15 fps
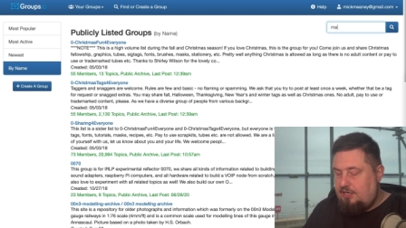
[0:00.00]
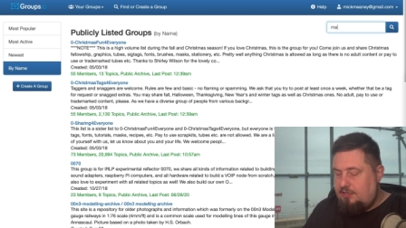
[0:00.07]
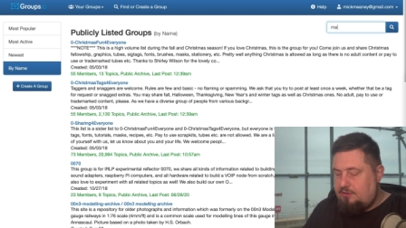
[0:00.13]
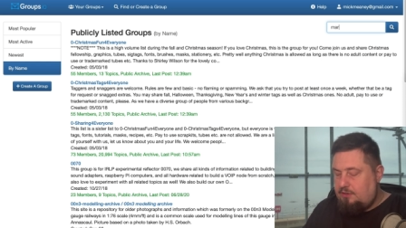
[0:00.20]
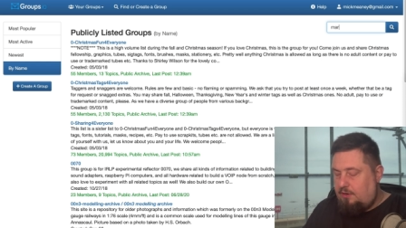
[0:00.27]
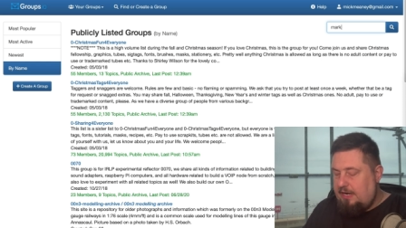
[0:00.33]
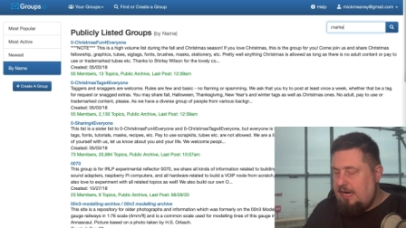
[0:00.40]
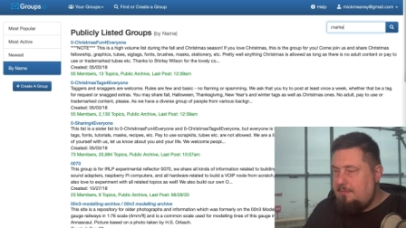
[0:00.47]

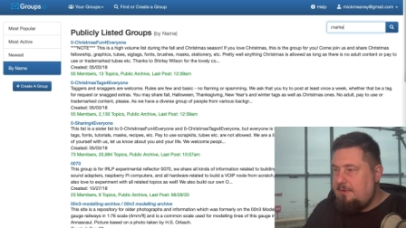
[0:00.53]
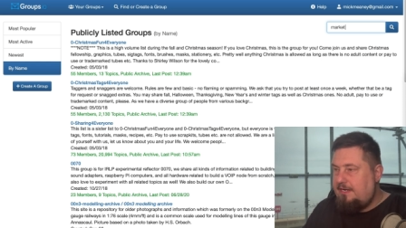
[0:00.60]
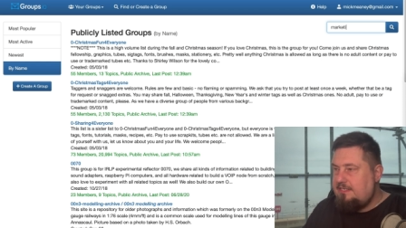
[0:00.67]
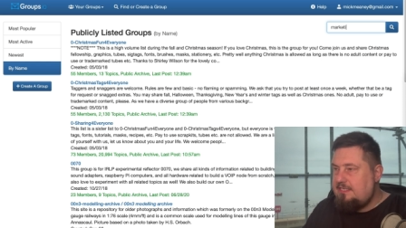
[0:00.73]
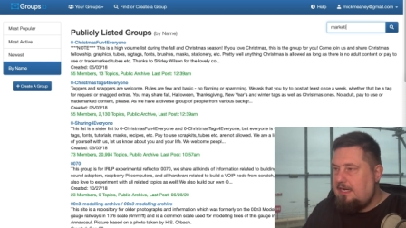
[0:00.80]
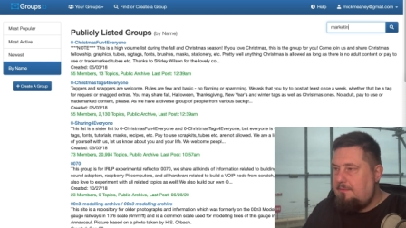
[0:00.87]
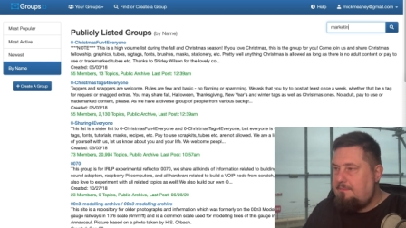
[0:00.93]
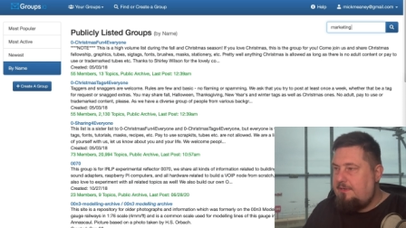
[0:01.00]
So I might
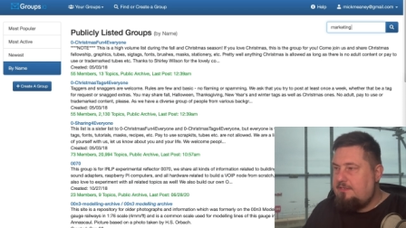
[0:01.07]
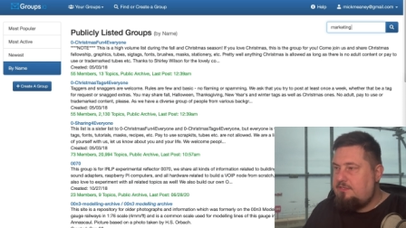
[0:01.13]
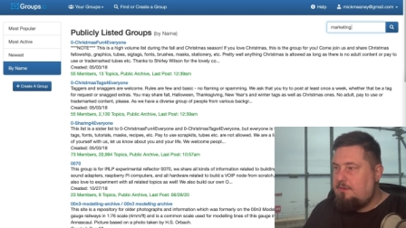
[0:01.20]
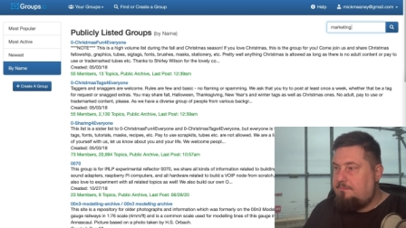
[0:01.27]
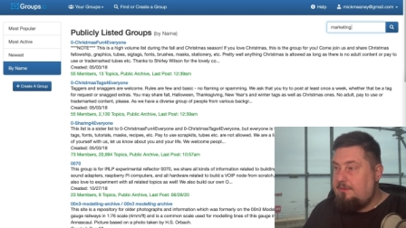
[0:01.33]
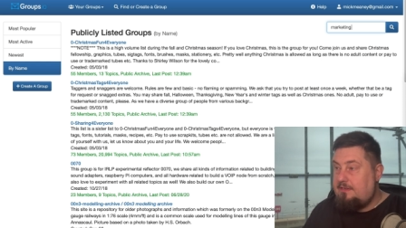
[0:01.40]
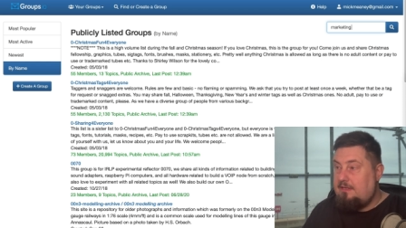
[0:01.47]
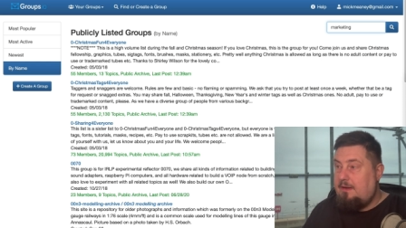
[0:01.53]
type in
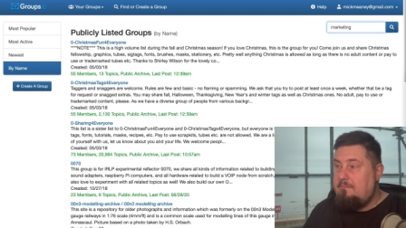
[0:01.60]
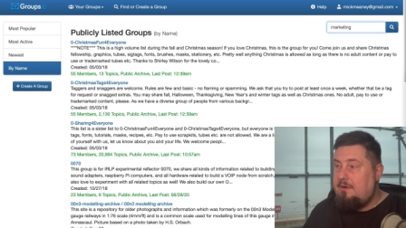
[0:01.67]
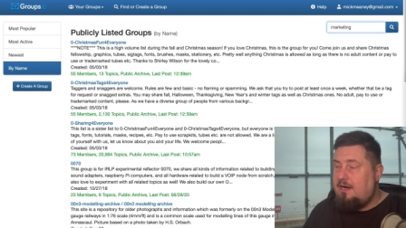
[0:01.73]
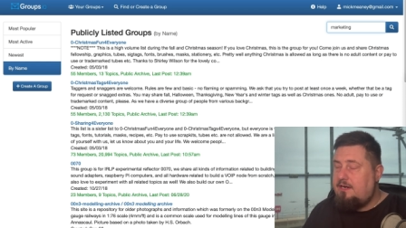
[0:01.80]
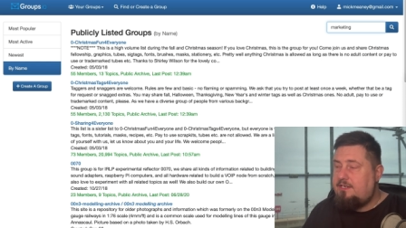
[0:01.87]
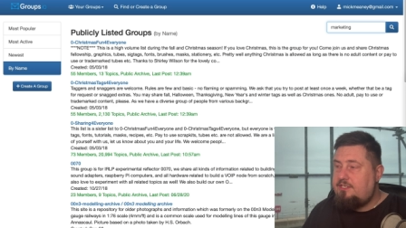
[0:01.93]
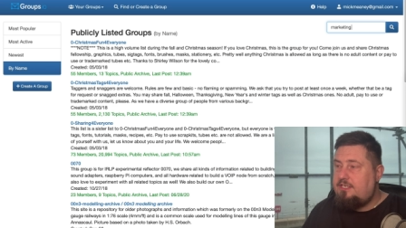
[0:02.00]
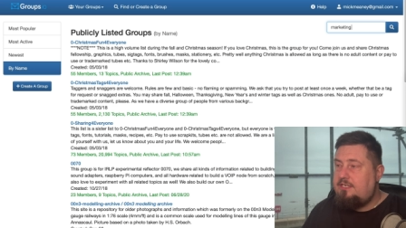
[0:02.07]
something like
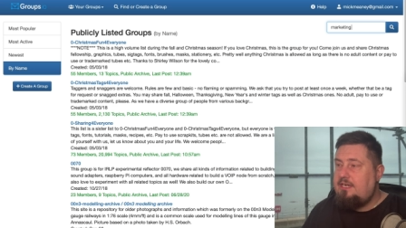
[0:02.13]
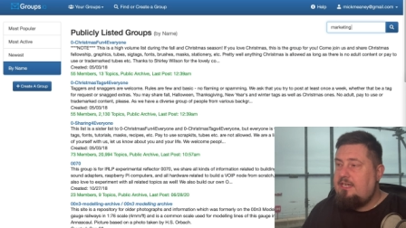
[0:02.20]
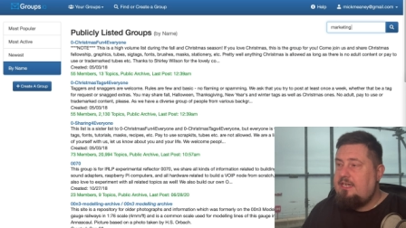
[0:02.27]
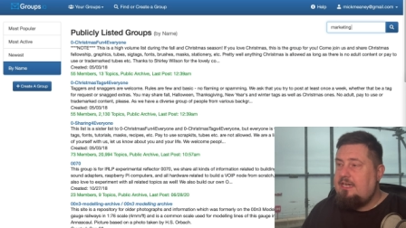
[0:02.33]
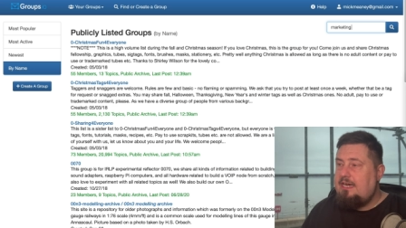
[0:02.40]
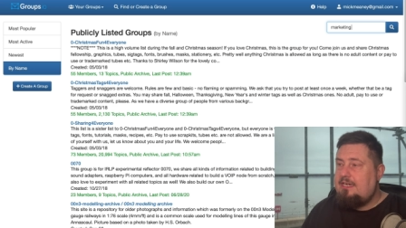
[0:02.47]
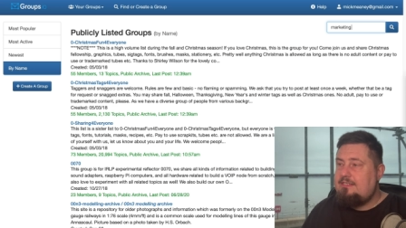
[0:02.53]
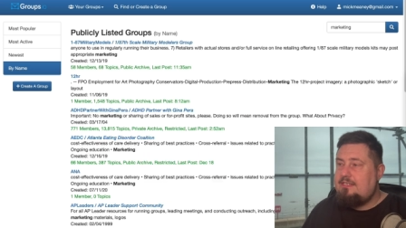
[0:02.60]
marketing
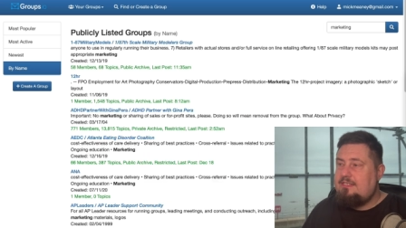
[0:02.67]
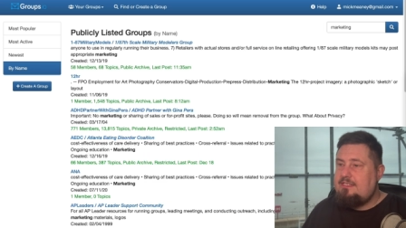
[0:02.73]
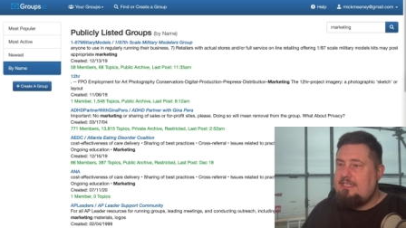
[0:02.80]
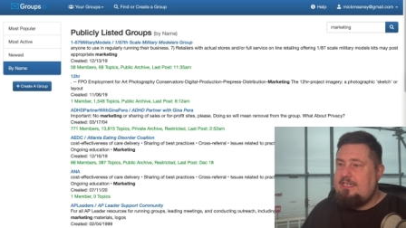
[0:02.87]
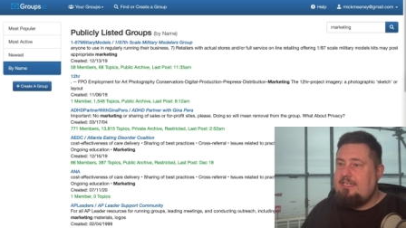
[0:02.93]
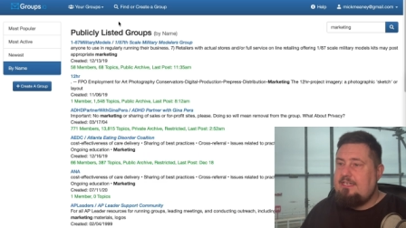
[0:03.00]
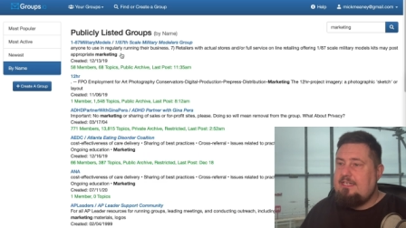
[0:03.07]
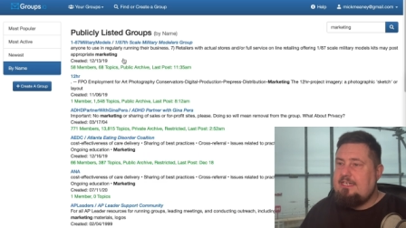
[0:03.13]
as a
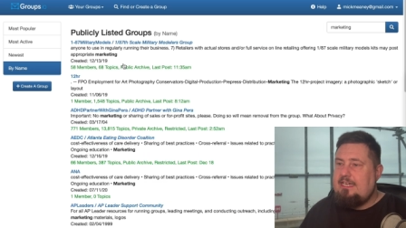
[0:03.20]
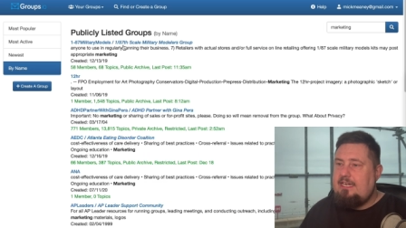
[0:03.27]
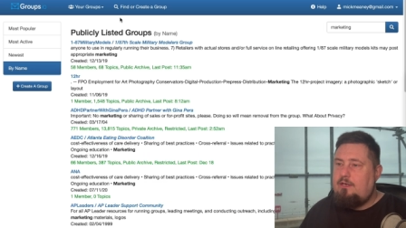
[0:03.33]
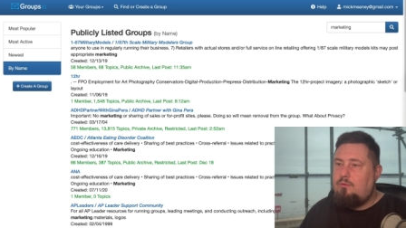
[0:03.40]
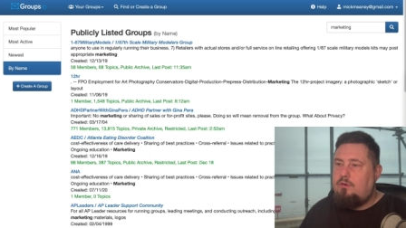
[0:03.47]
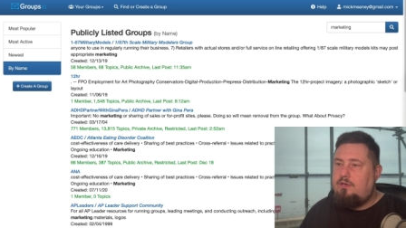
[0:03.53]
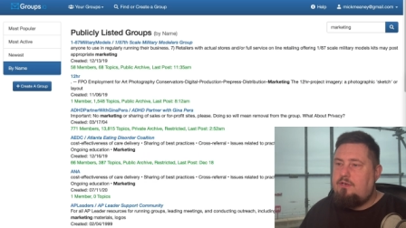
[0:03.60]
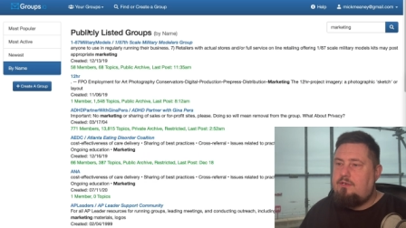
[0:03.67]
seed
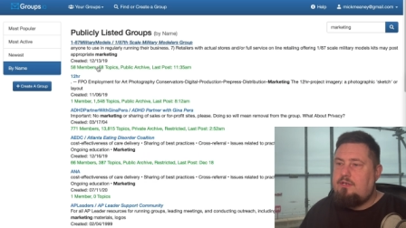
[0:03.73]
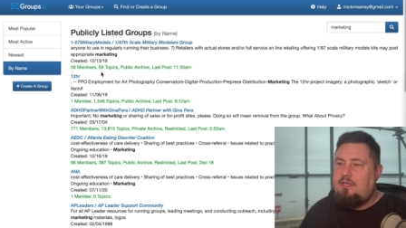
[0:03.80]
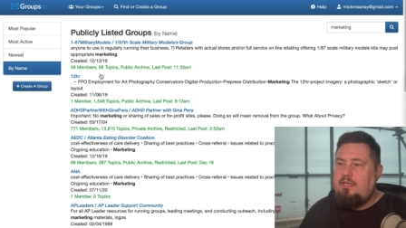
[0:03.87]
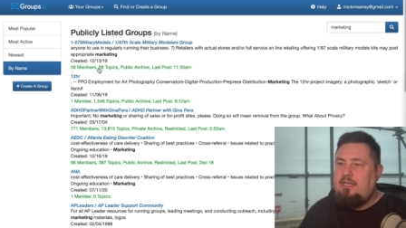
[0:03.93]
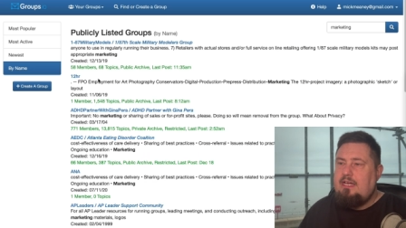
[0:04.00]
keyword.